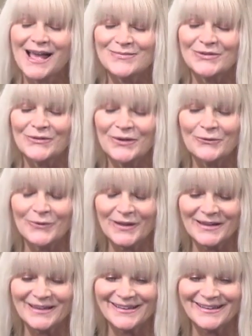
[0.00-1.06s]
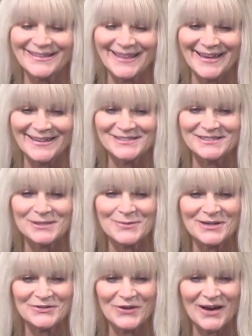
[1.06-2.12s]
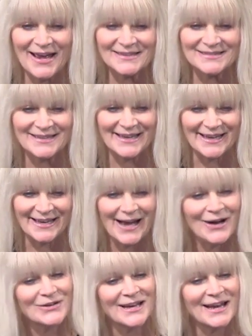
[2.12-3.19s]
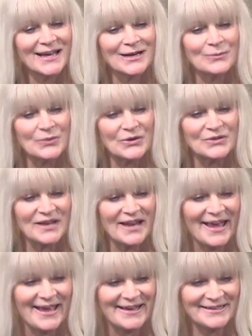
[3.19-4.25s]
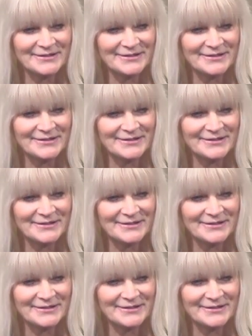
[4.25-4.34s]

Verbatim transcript: I'm doing really good. Thank you so much for asking. How can I help you today?